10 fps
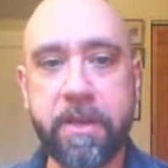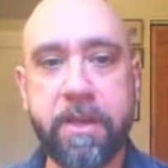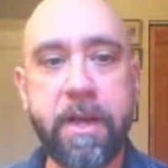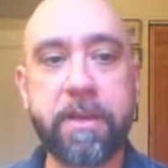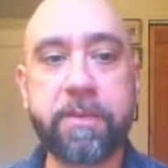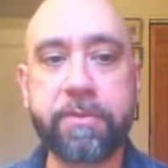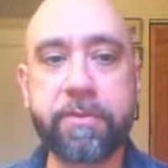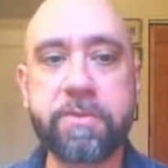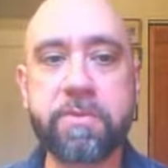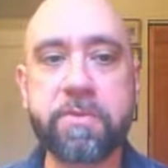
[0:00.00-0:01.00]
And the
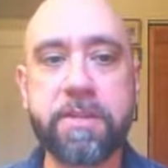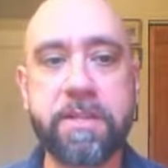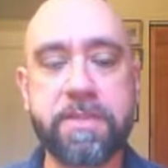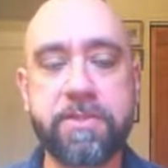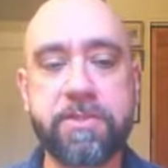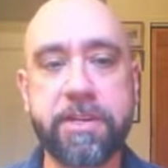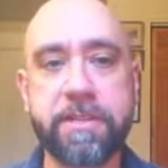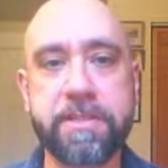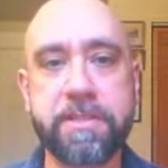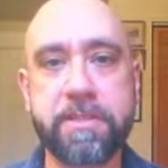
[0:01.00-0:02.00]
first one is
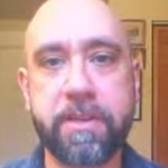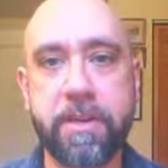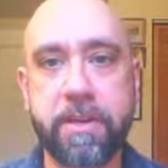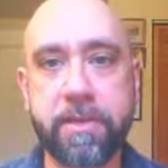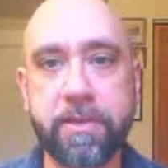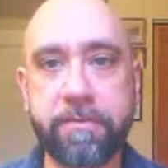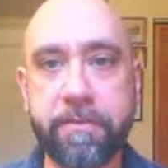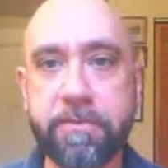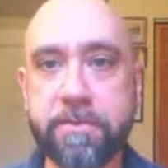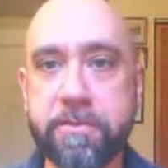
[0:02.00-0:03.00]
just the
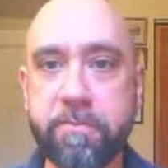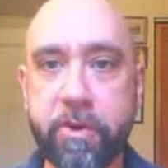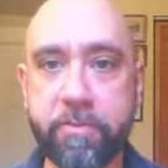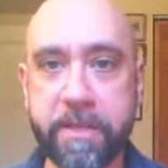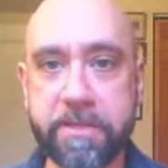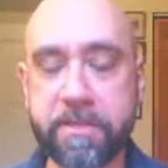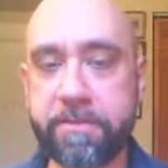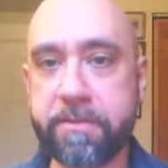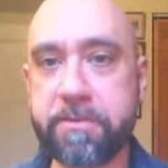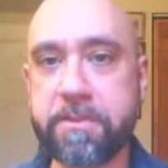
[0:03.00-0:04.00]
first moment, the
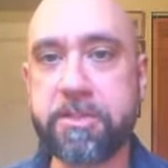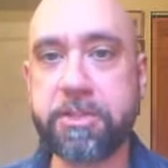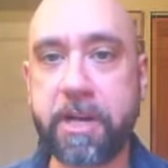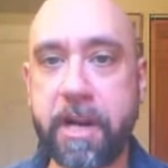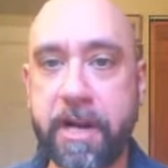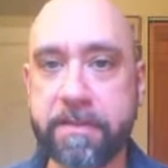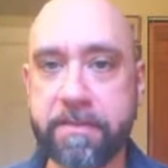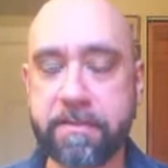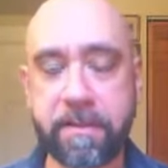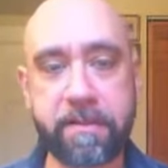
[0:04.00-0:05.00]
first shot
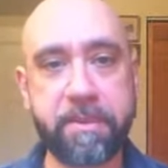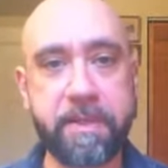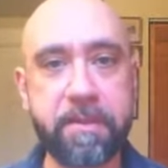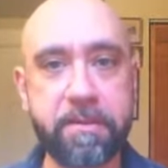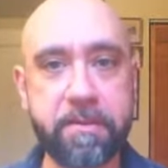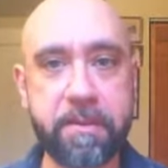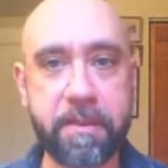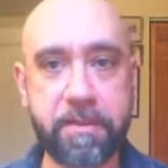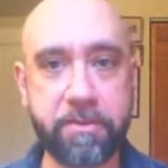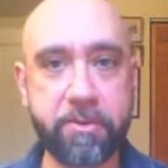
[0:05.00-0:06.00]
that appeared
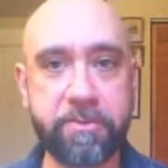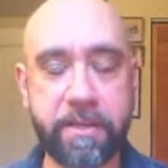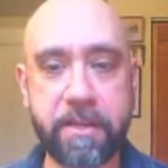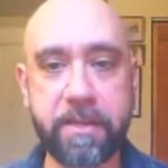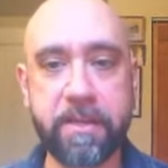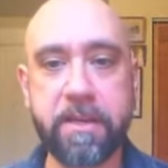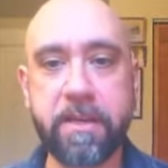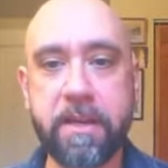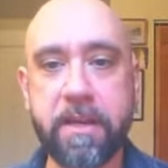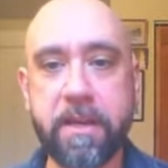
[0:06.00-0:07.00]
in the movie
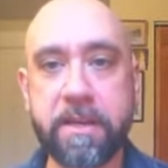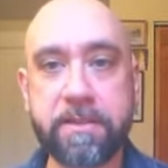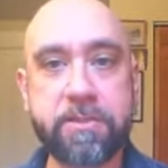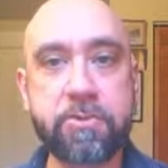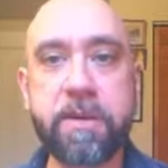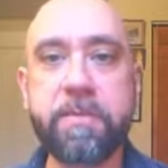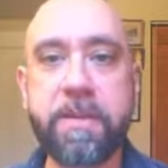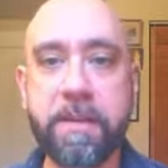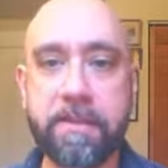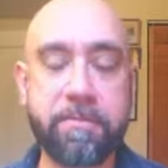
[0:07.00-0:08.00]
that struck
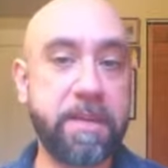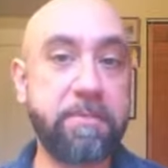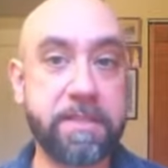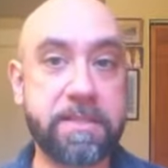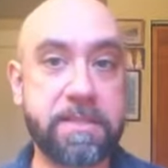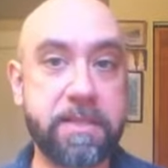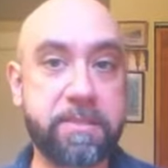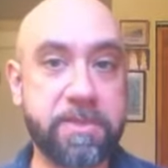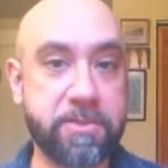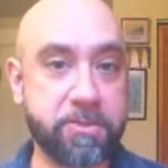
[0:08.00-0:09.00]
me and that made me sit
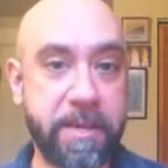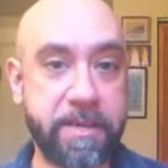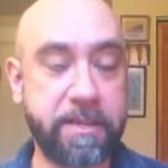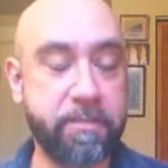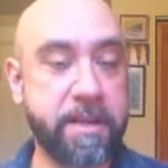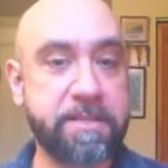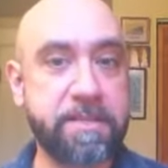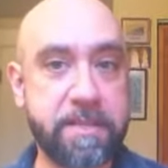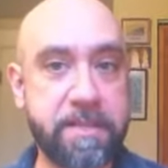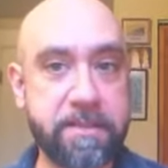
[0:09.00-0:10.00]
up straight in my
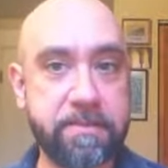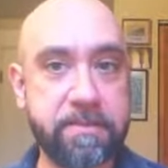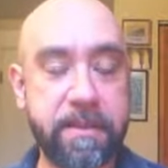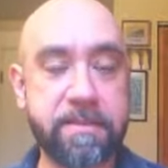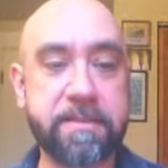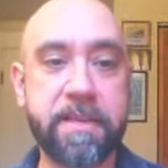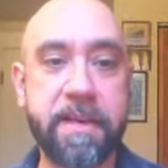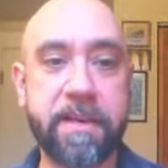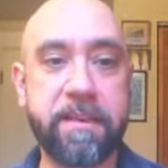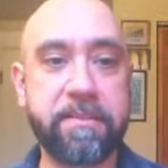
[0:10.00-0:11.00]
seat and
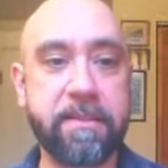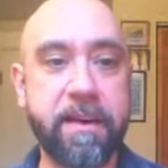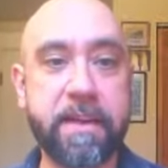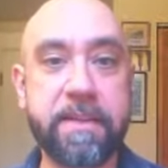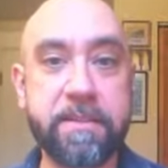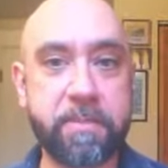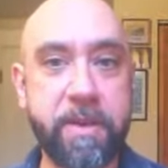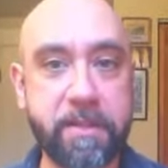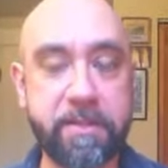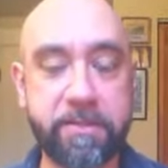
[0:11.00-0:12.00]
say, I need to
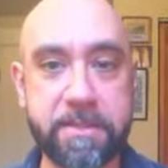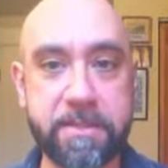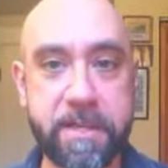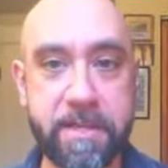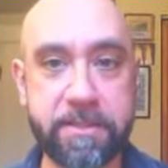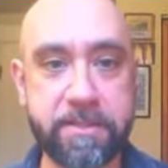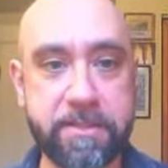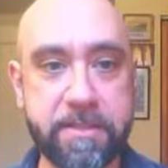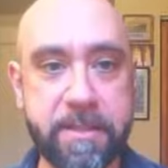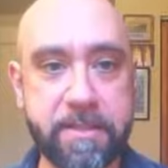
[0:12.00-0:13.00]
pay close attention
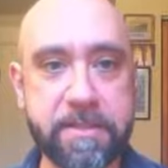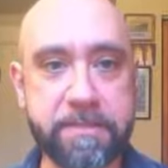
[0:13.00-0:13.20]
to this.